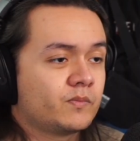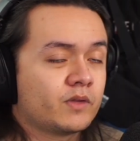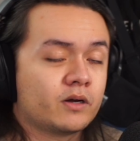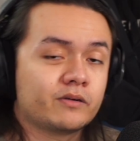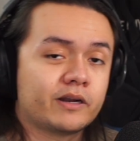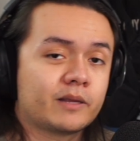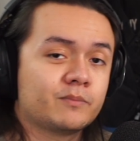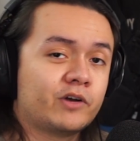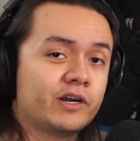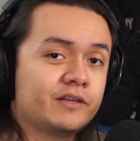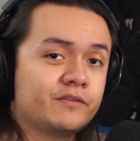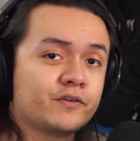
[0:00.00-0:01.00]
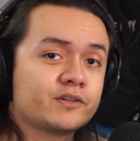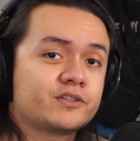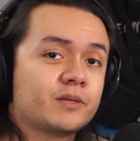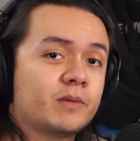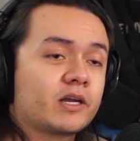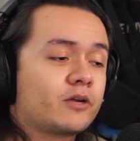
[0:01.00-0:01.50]
all right, I'm ready for
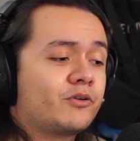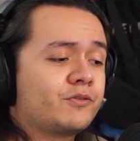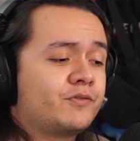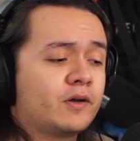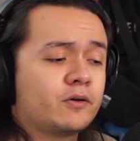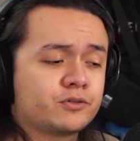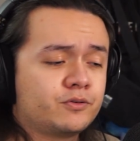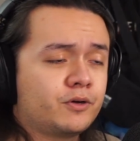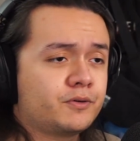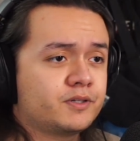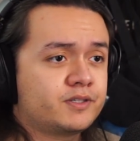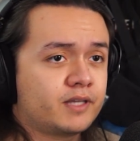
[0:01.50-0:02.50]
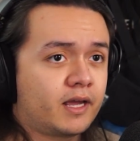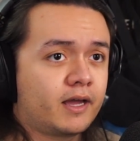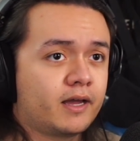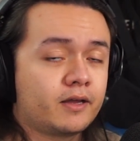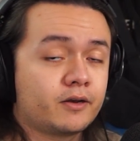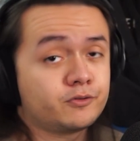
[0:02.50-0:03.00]
some uh, choreography. also noticed,
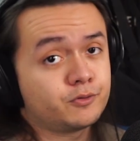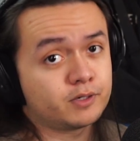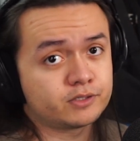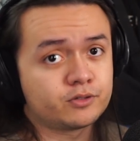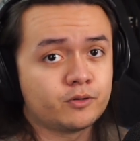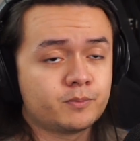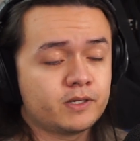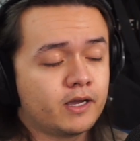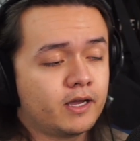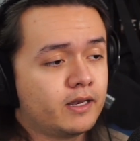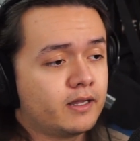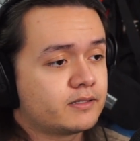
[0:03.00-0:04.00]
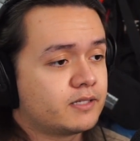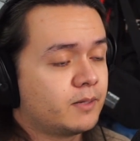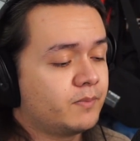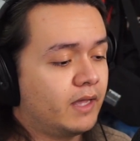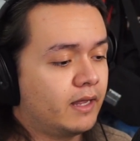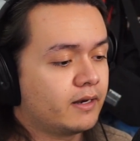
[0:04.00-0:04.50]
uh, you guys told me uh, last time
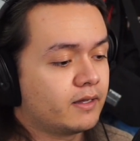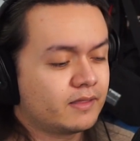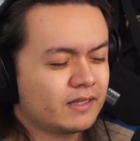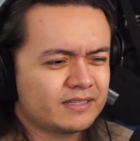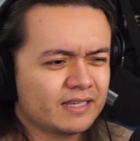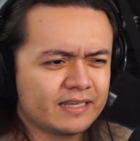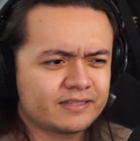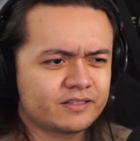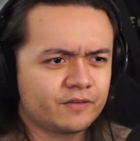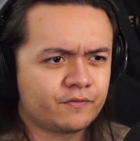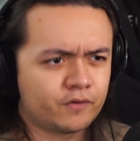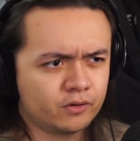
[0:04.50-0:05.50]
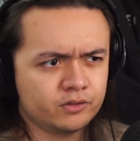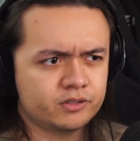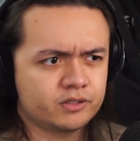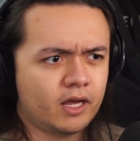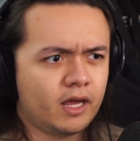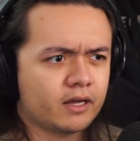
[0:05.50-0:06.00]
that uh, this is the
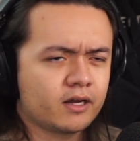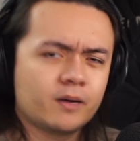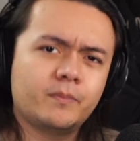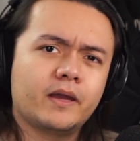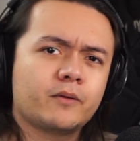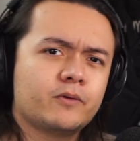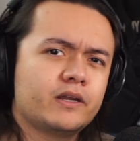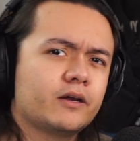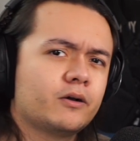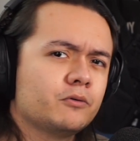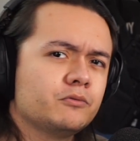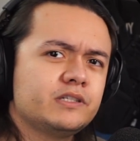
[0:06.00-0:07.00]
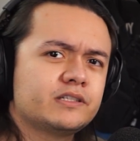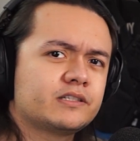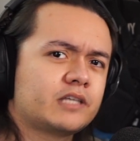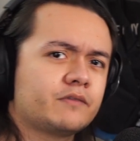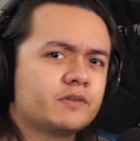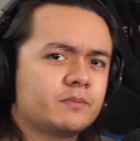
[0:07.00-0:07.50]
first uh, comeback where there are only
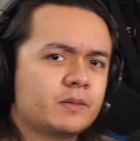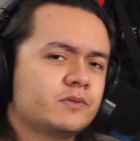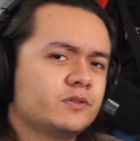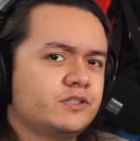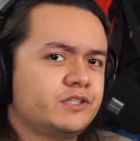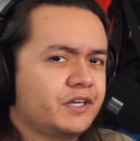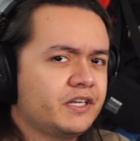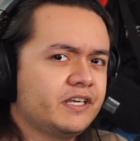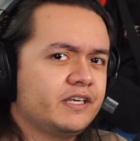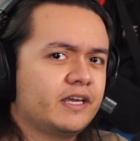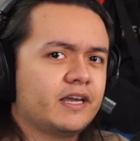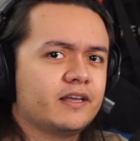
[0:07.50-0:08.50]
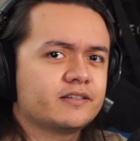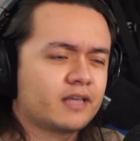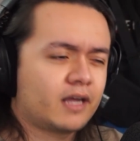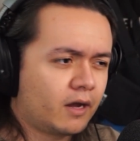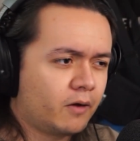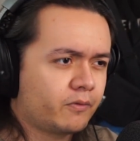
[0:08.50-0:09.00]
seven members. JinE is
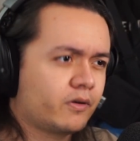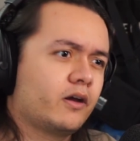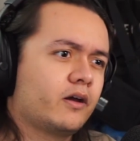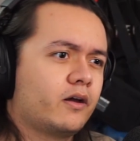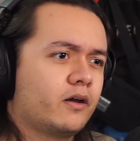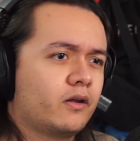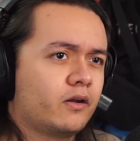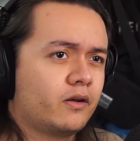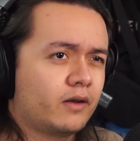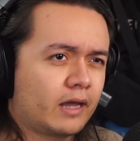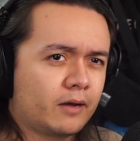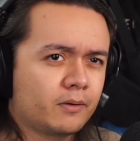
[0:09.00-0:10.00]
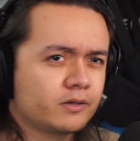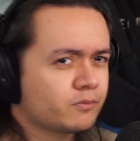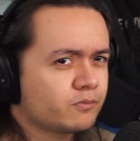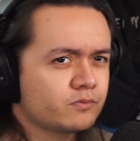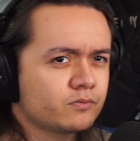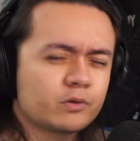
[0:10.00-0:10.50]
out uh, now. I
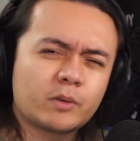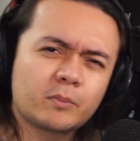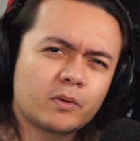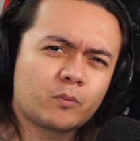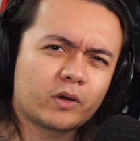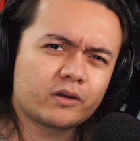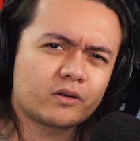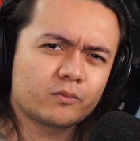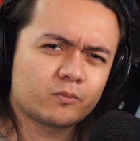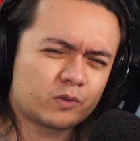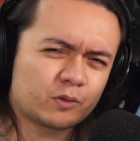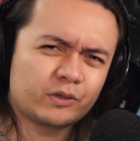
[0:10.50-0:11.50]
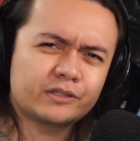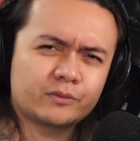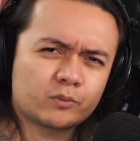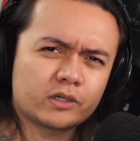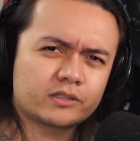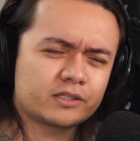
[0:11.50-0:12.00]
don't remember what the
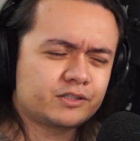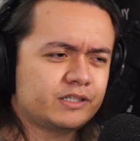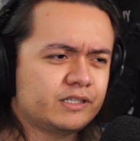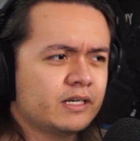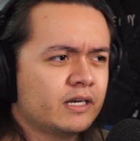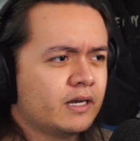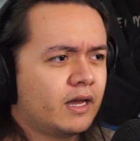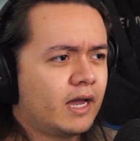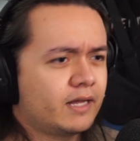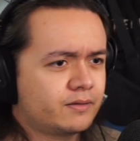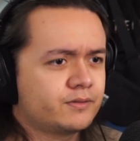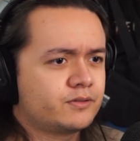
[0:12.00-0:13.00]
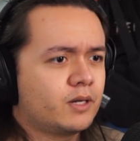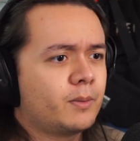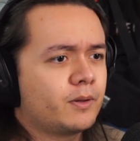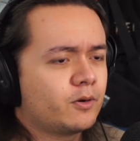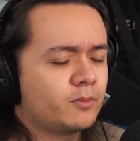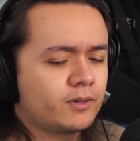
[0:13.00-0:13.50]
reason was that she had to stop
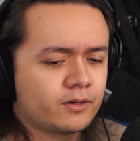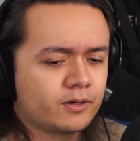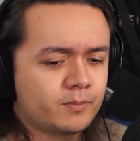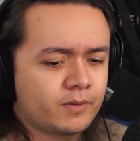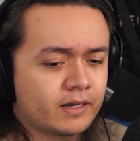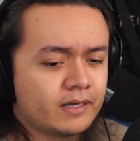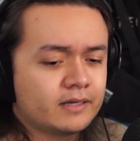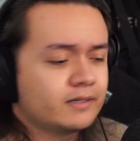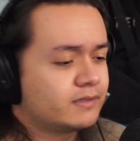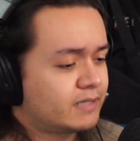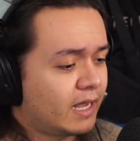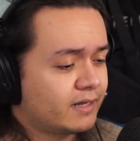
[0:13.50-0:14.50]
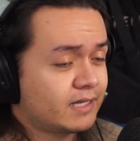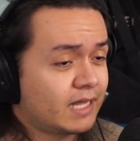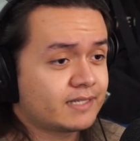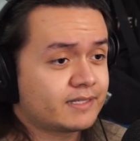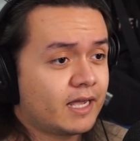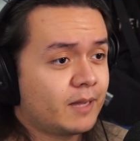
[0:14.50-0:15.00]
in Oh My Girl, but sad.
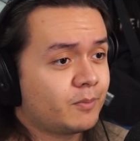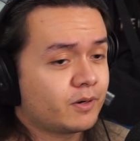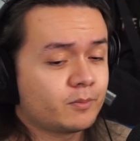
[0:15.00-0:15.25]
that's sad, but I'm